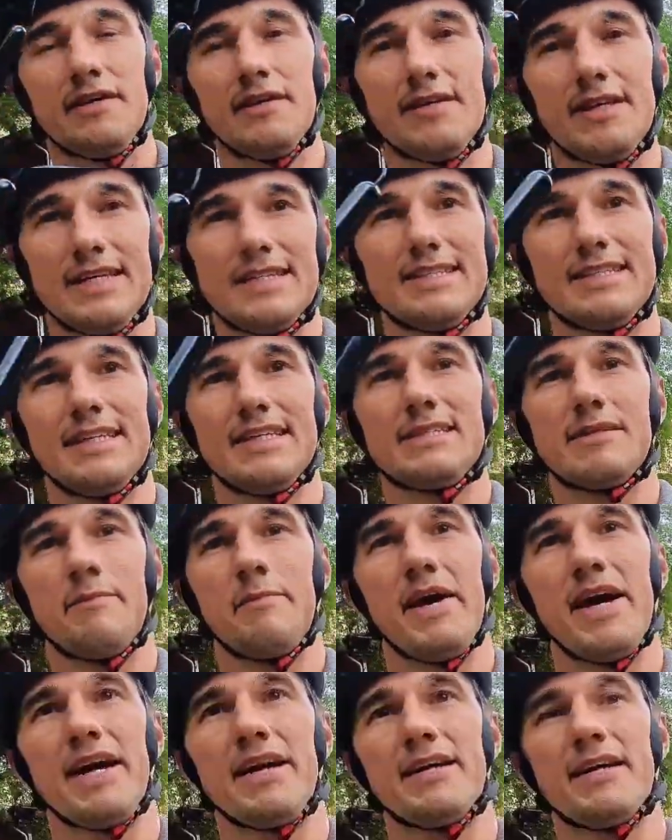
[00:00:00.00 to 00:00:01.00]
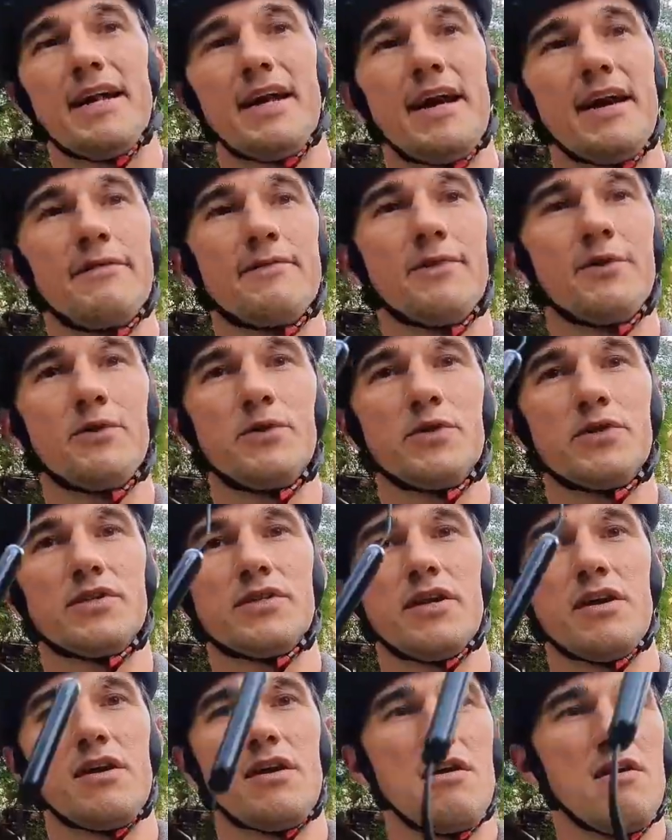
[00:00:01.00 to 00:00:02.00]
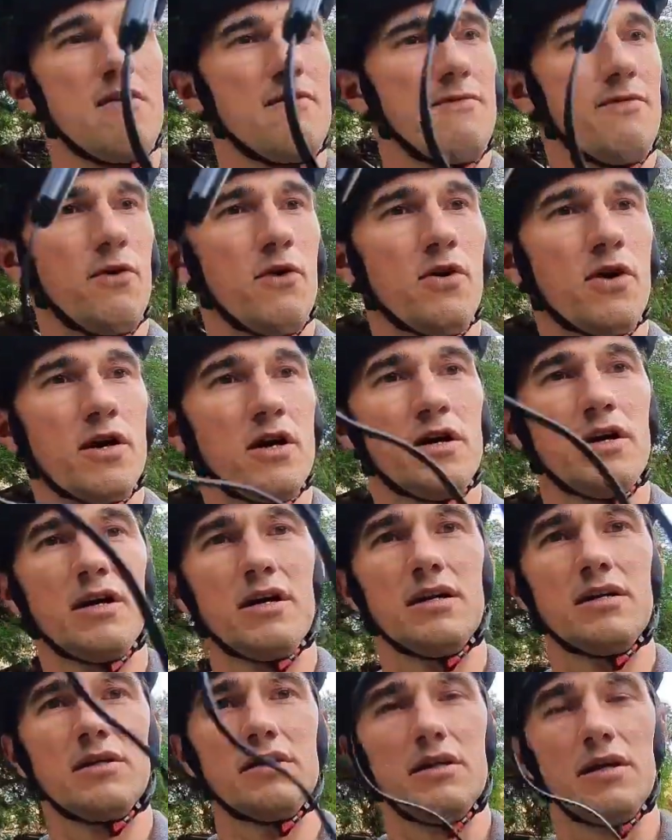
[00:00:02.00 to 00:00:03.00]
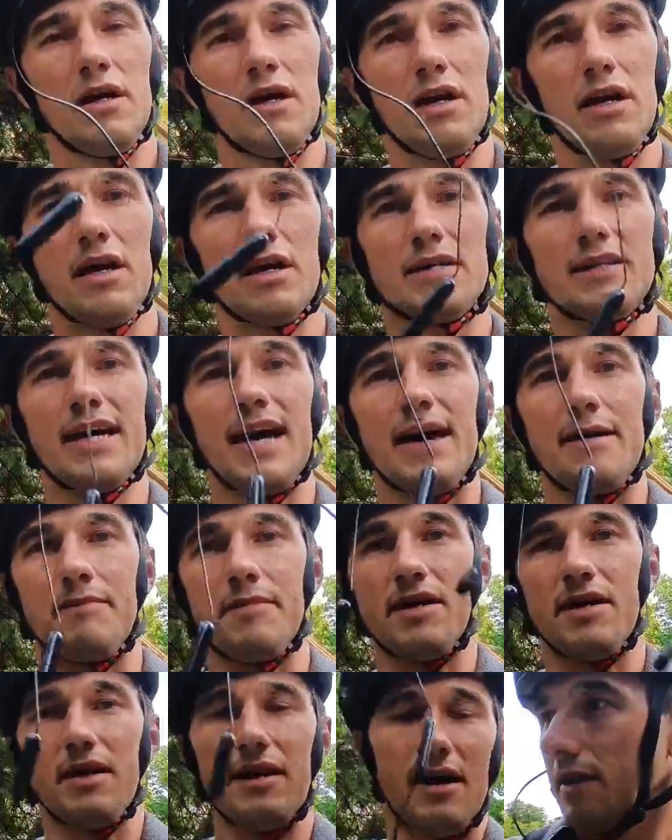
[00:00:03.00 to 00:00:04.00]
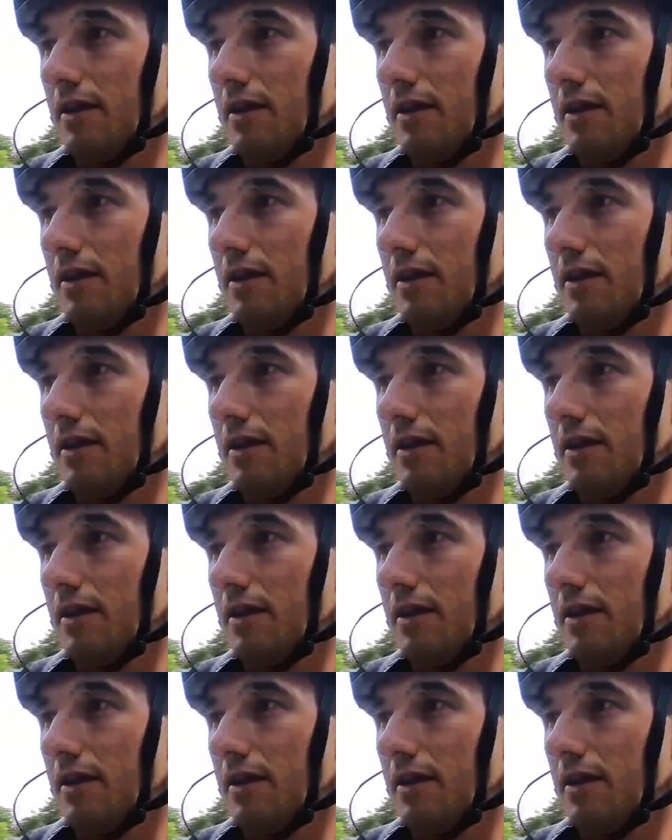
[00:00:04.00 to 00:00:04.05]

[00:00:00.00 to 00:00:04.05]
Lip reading: This is a pair that I have used for a long time.